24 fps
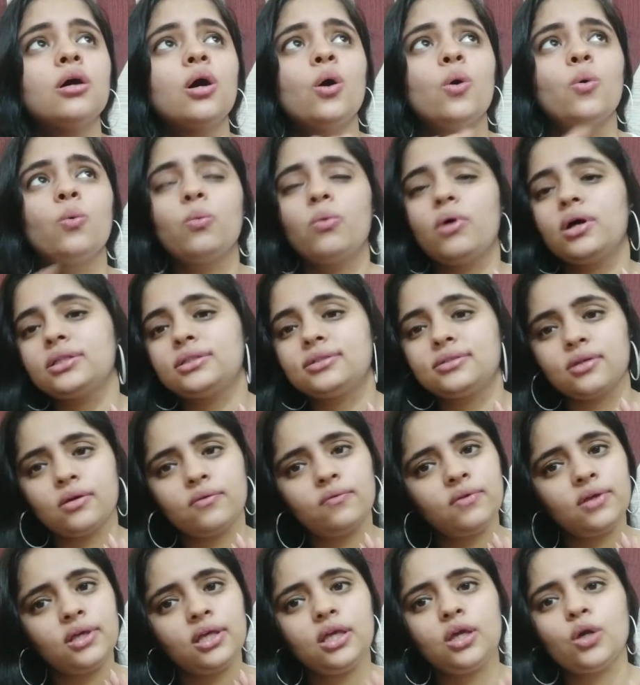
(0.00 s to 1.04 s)
once a
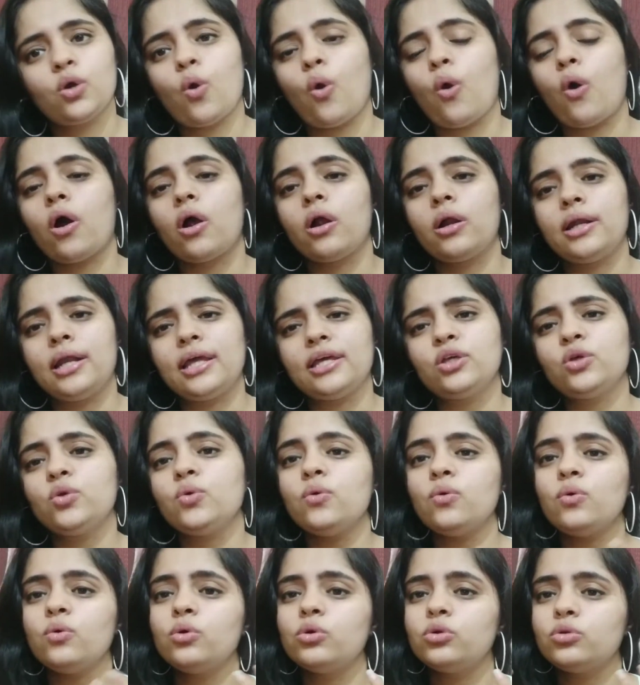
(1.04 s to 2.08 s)
week, or
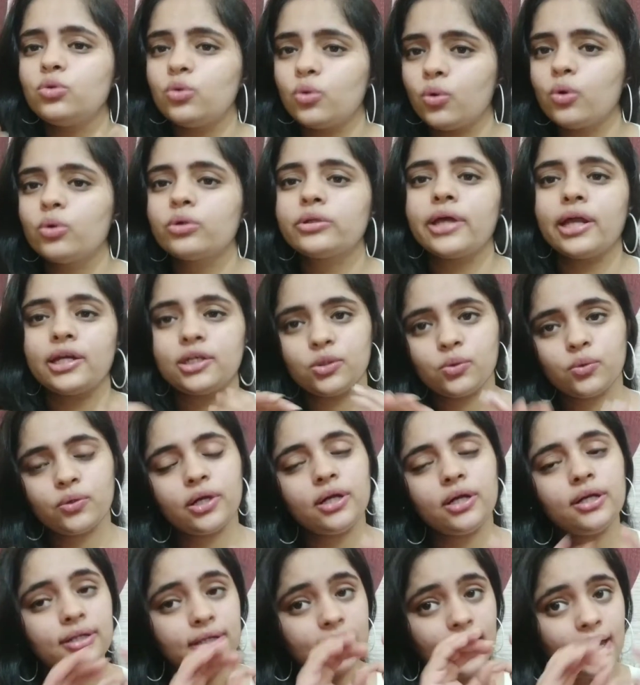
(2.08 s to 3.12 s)
you know that you
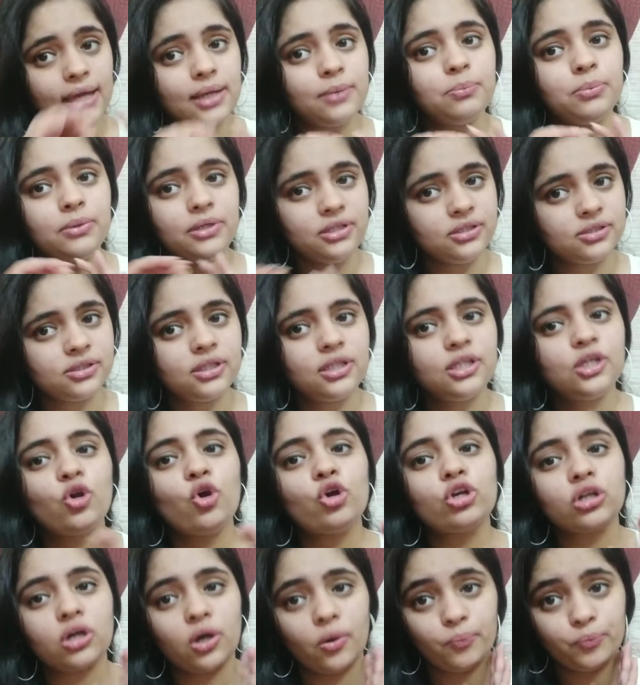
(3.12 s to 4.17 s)
can type easily
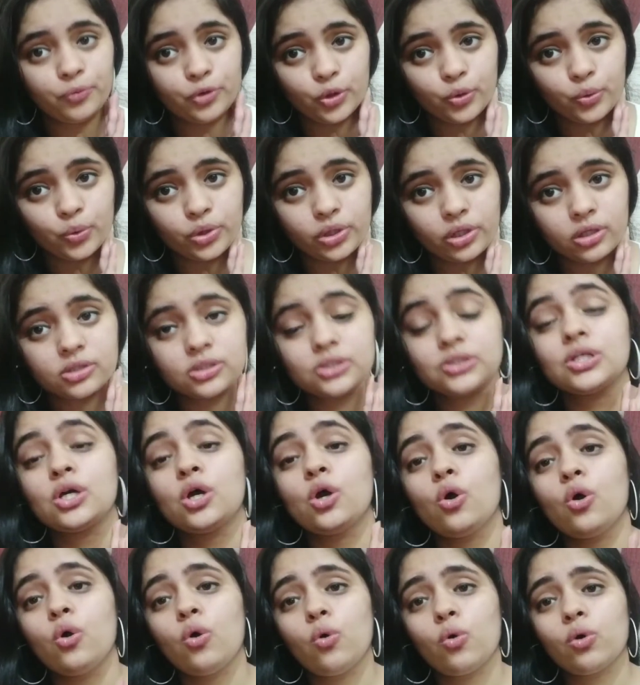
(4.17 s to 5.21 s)
on computers,
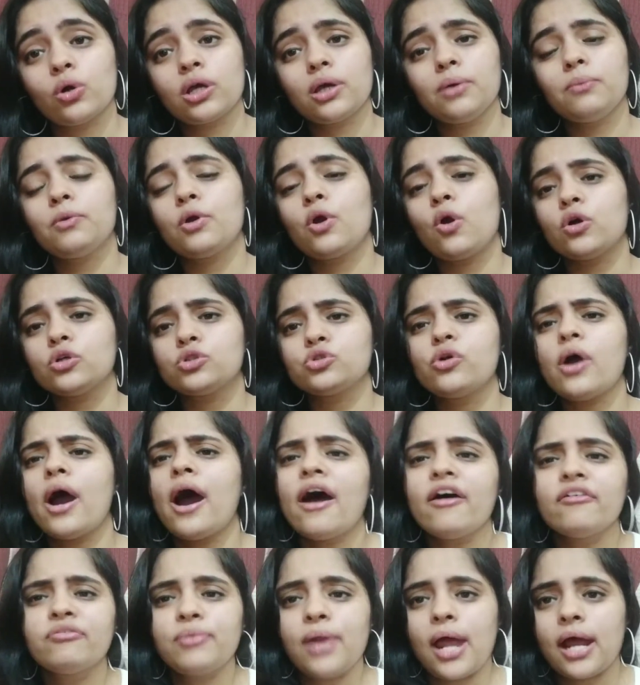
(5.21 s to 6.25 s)
okay, because you
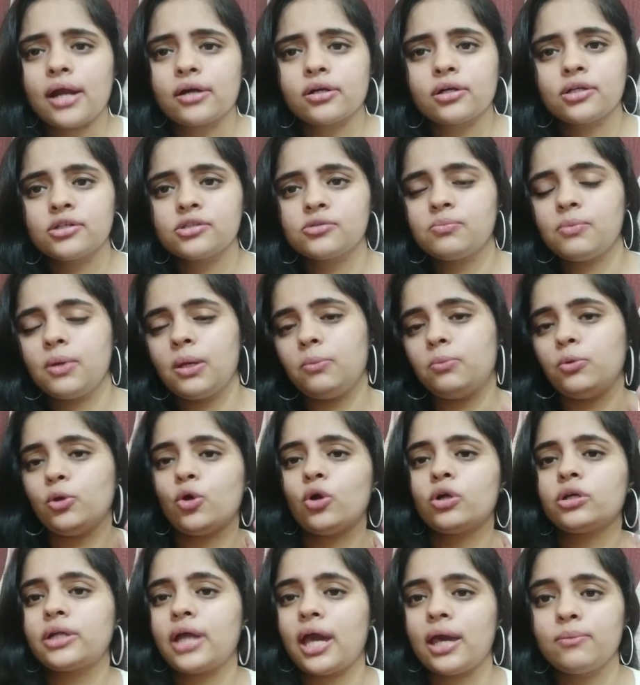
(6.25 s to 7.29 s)
have practice maybe
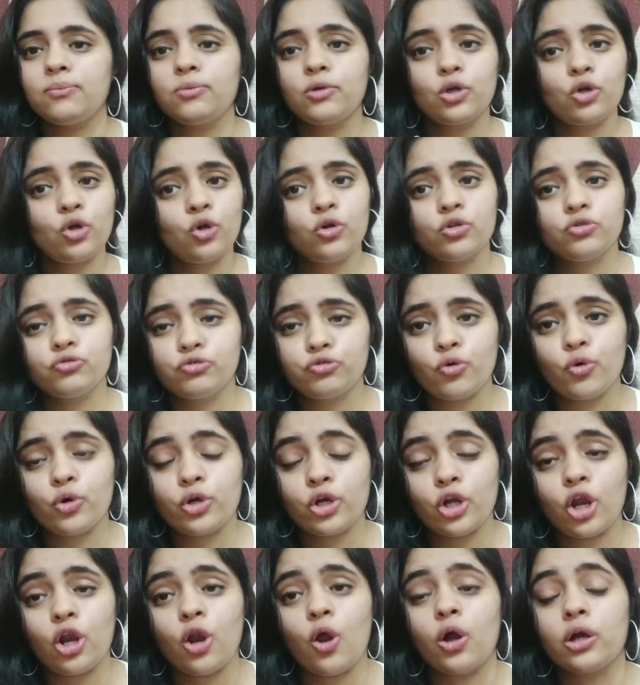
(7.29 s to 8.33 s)
on typing on
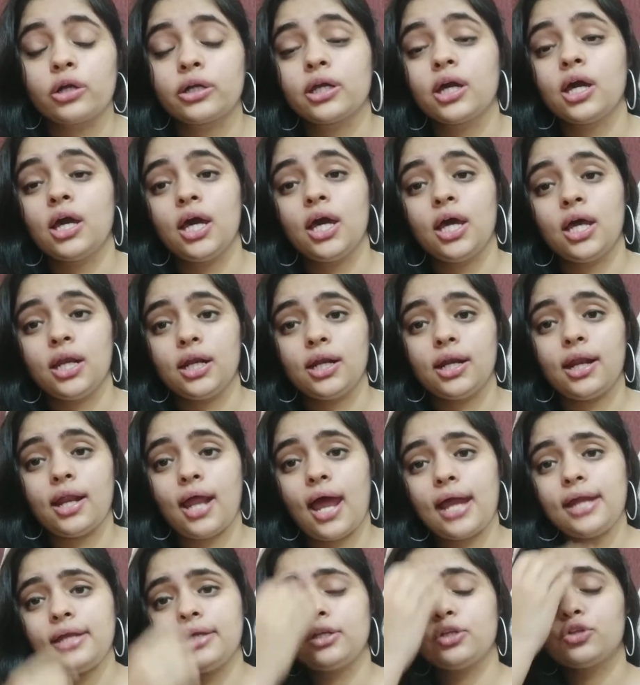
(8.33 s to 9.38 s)
phone a lot,
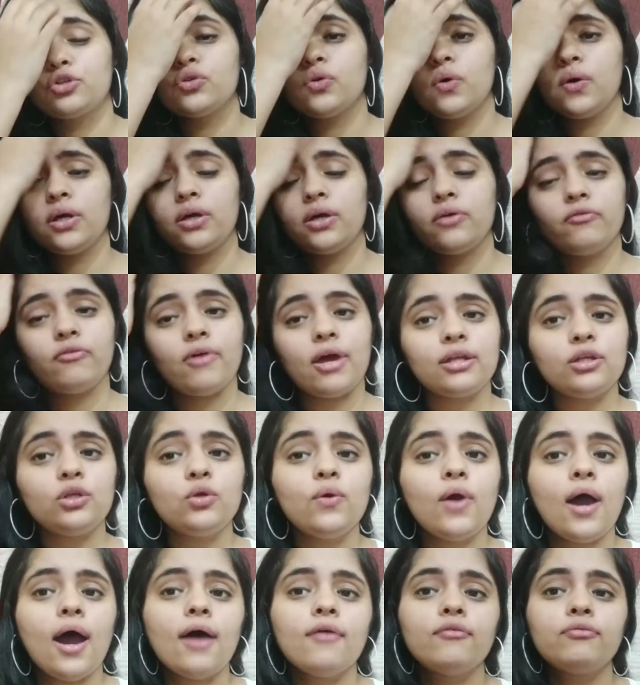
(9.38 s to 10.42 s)
right? So when
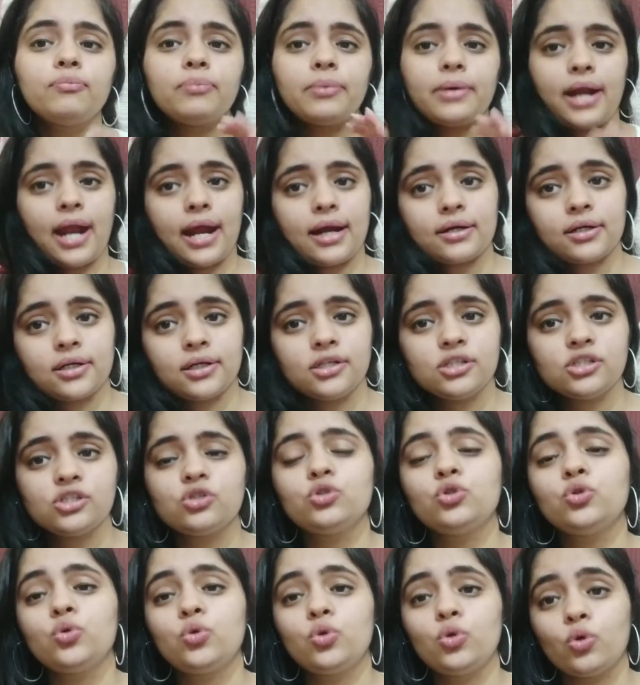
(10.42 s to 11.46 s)
you have
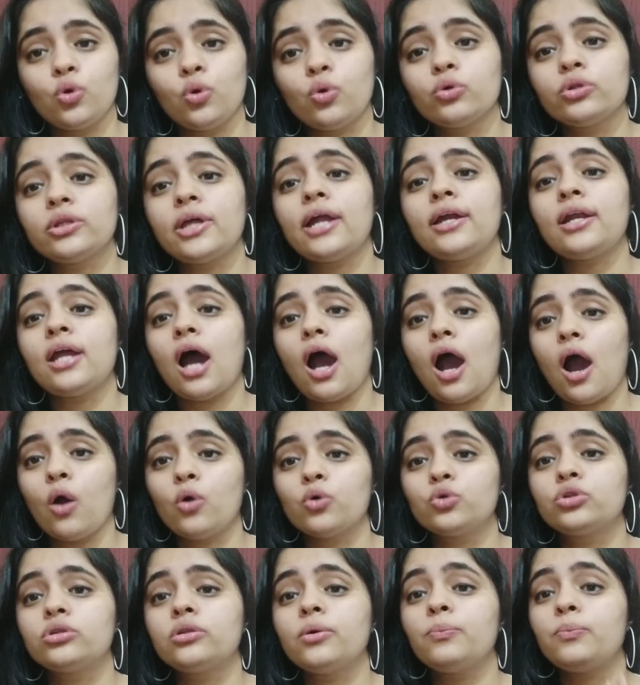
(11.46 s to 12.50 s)
practice, you know that
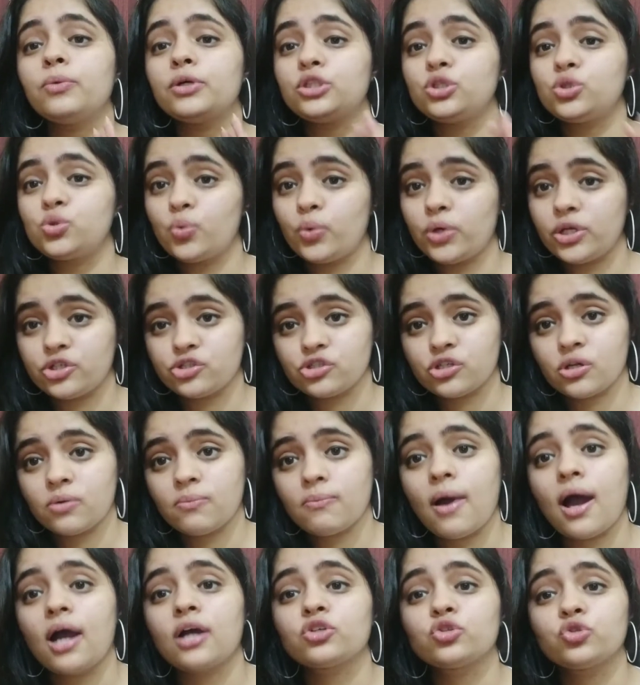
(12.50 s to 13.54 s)
how the punctuation
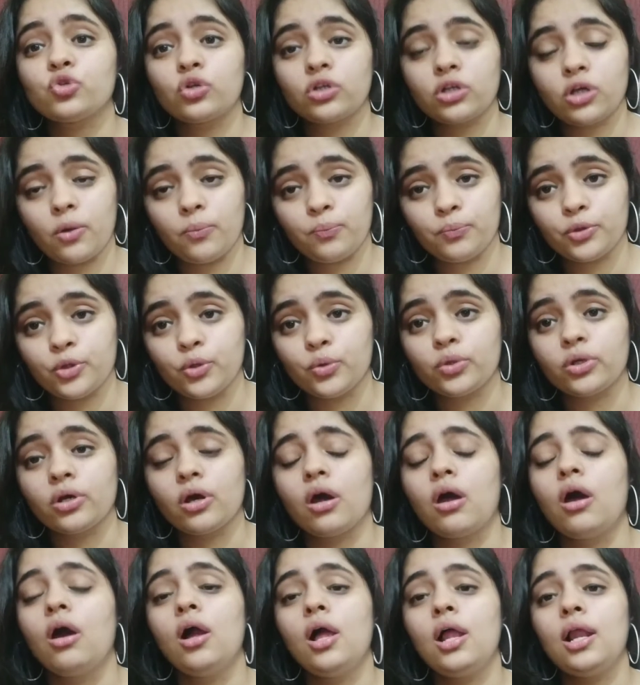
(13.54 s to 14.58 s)
marks on computer.